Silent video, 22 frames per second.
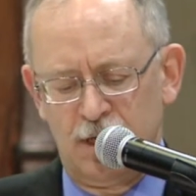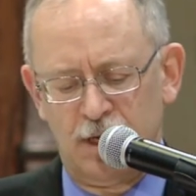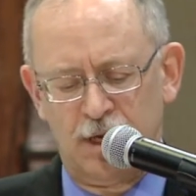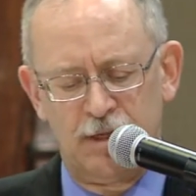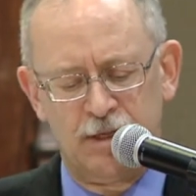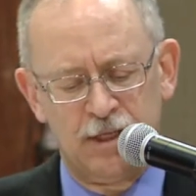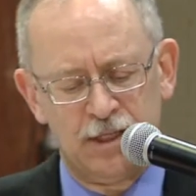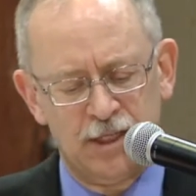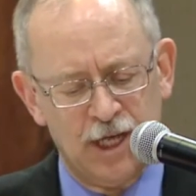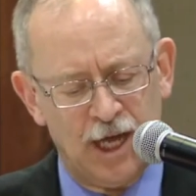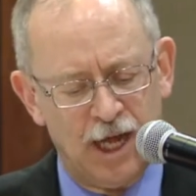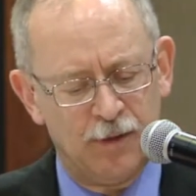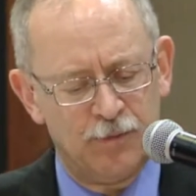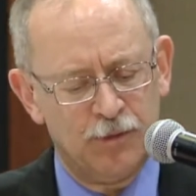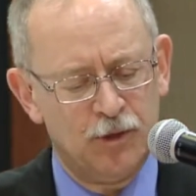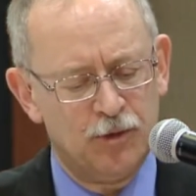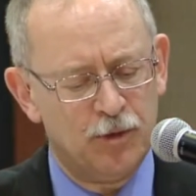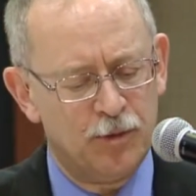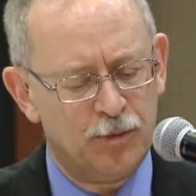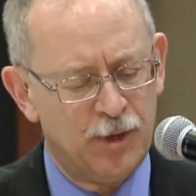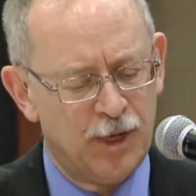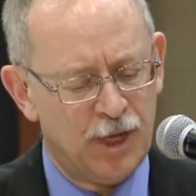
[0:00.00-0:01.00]
And the
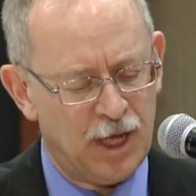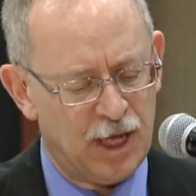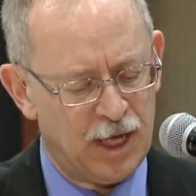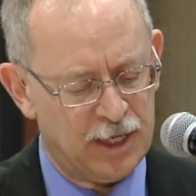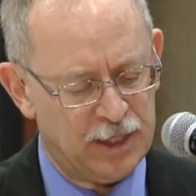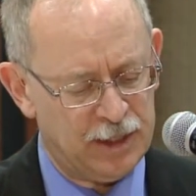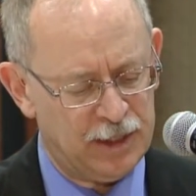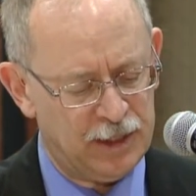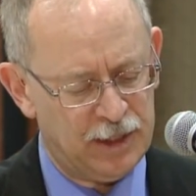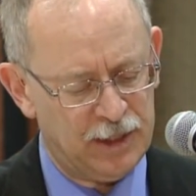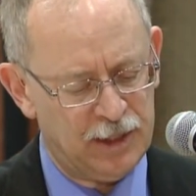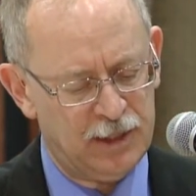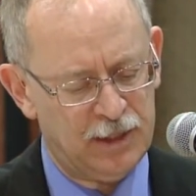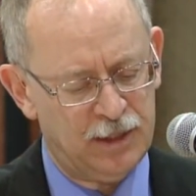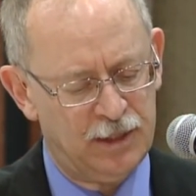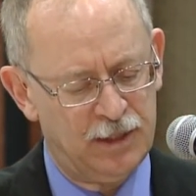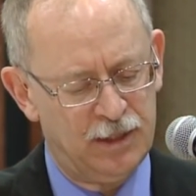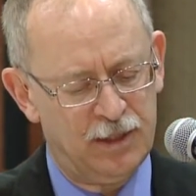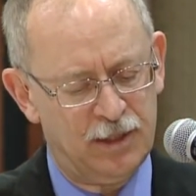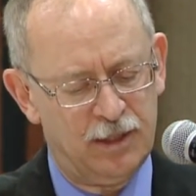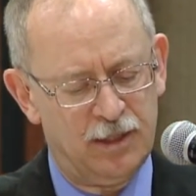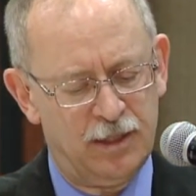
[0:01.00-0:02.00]
Talmud replies
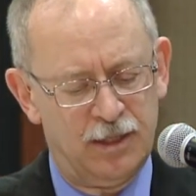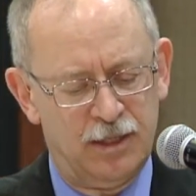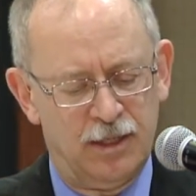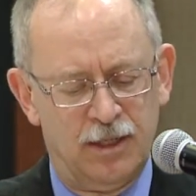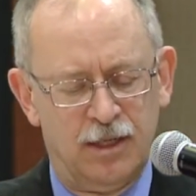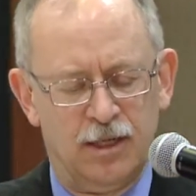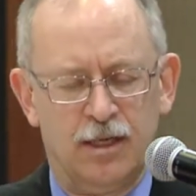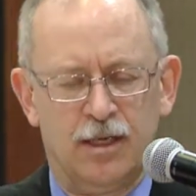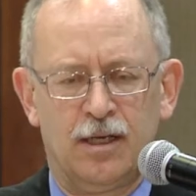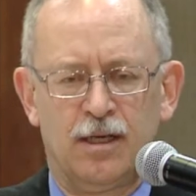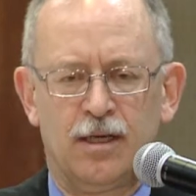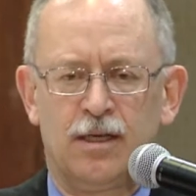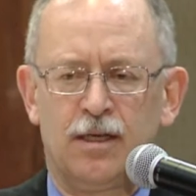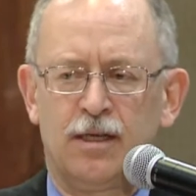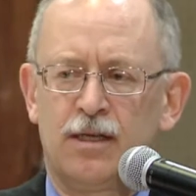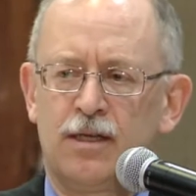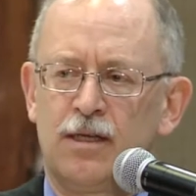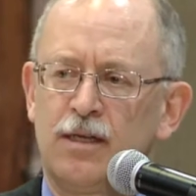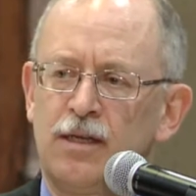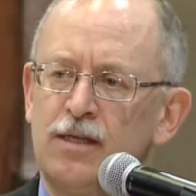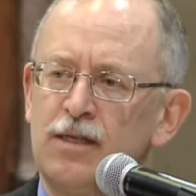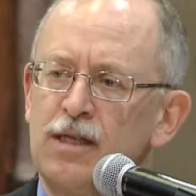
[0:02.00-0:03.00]

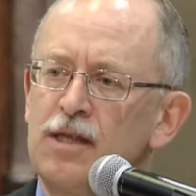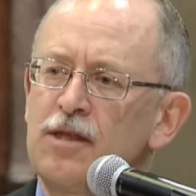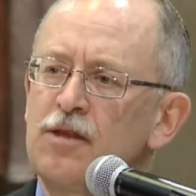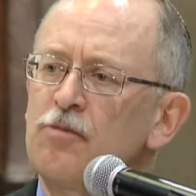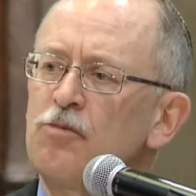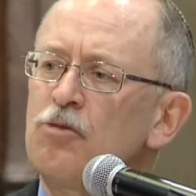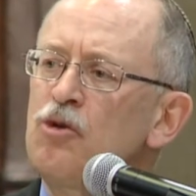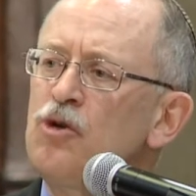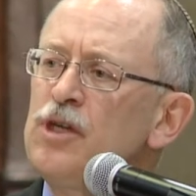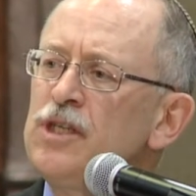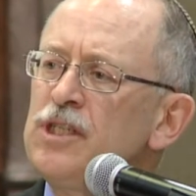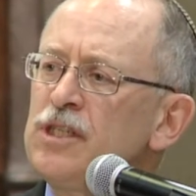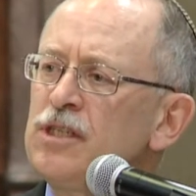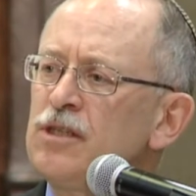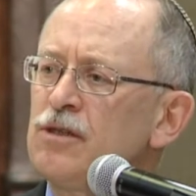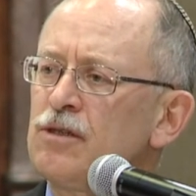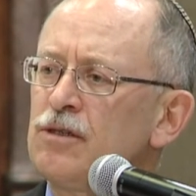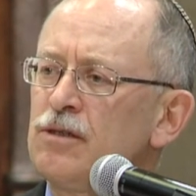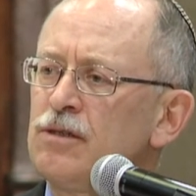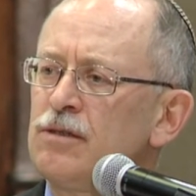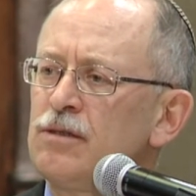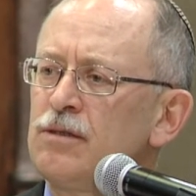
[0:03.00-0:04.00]
that the
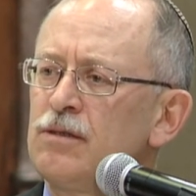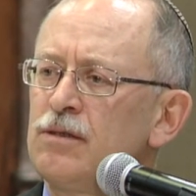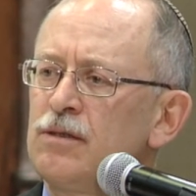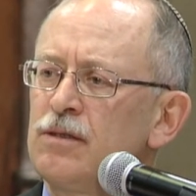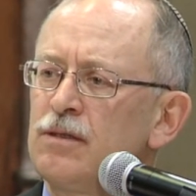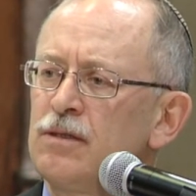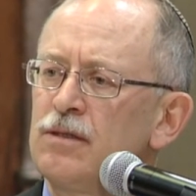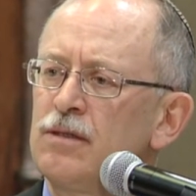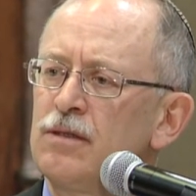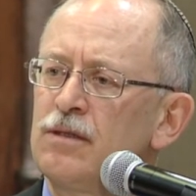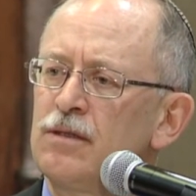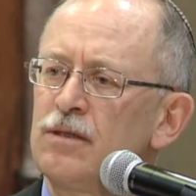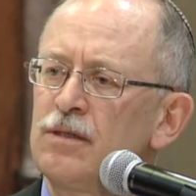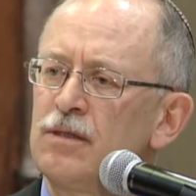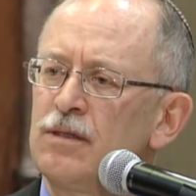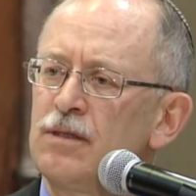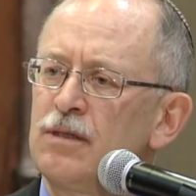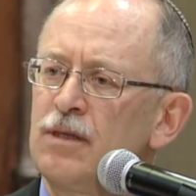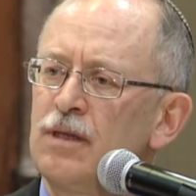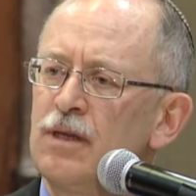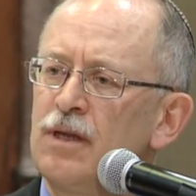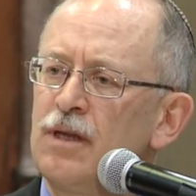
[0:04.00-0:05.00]
prisoner
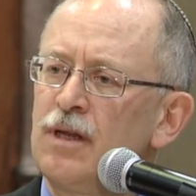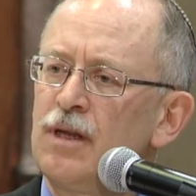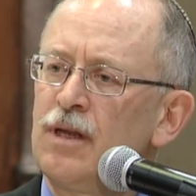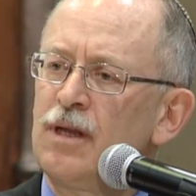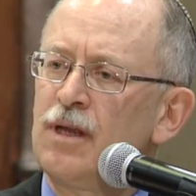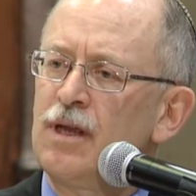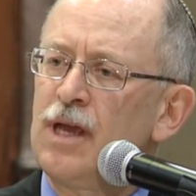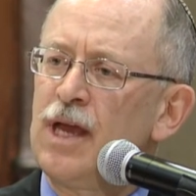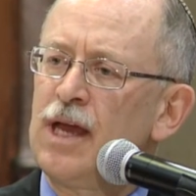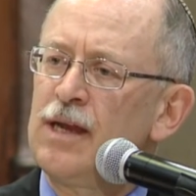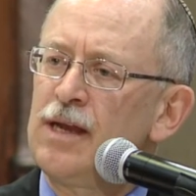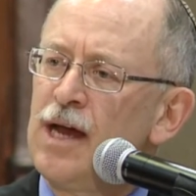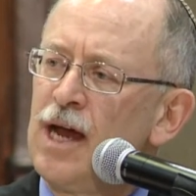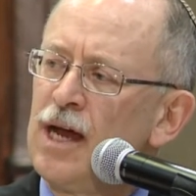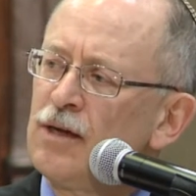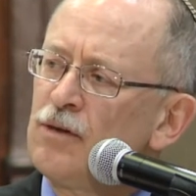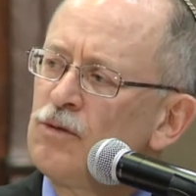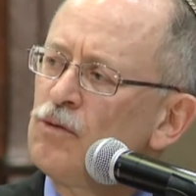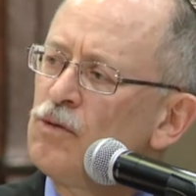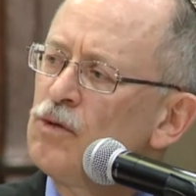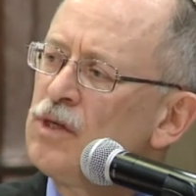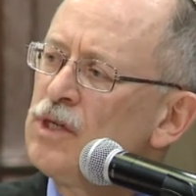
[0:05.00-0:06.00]

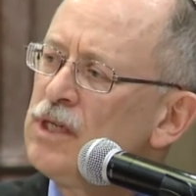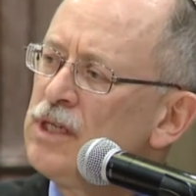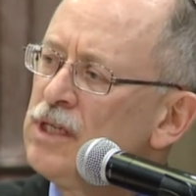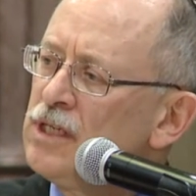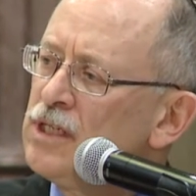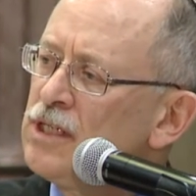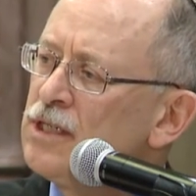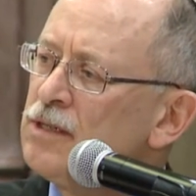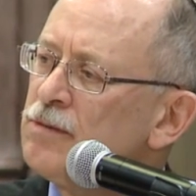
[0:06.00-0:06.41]
cannot release